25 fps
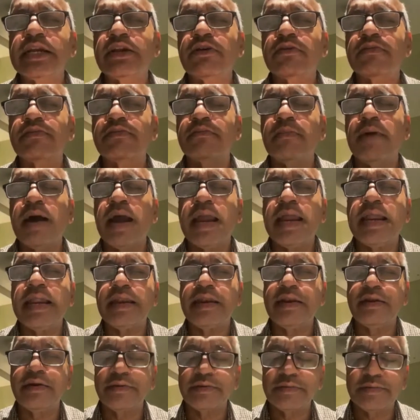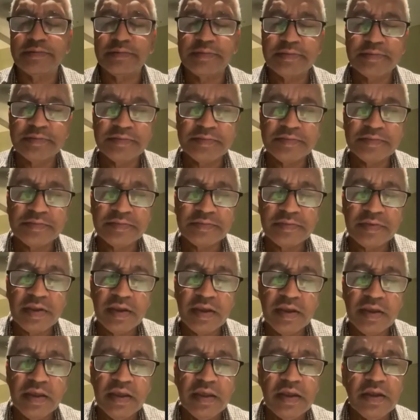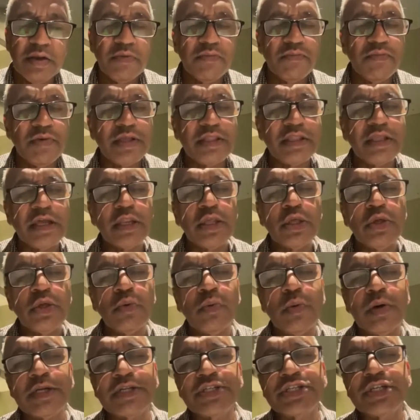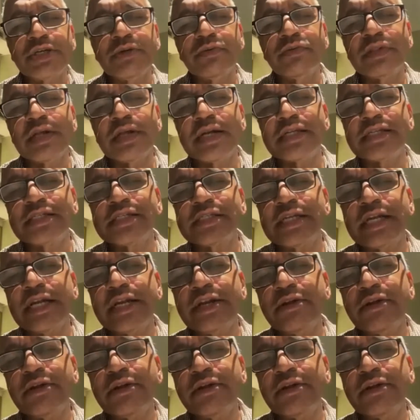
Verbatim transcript: of mind. Whether you achieve that state